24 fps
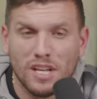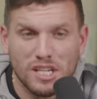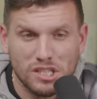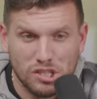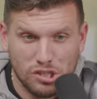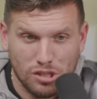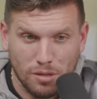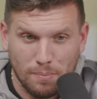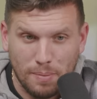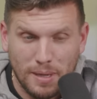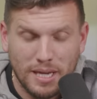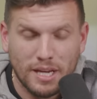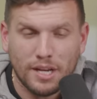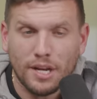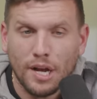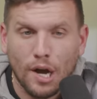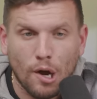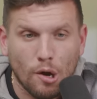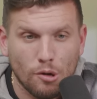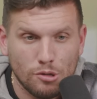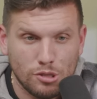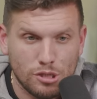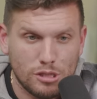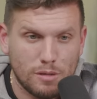this to be a
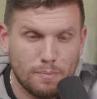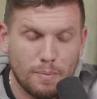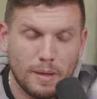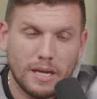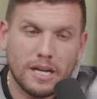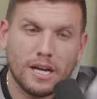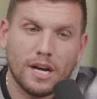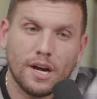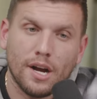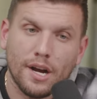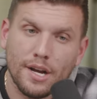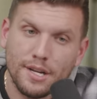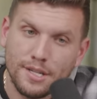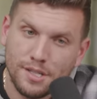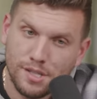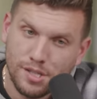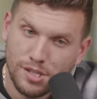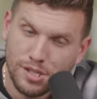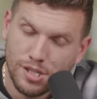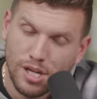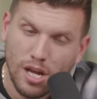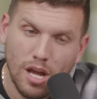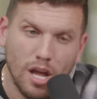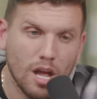ghost
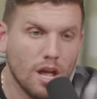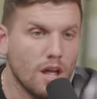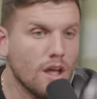because,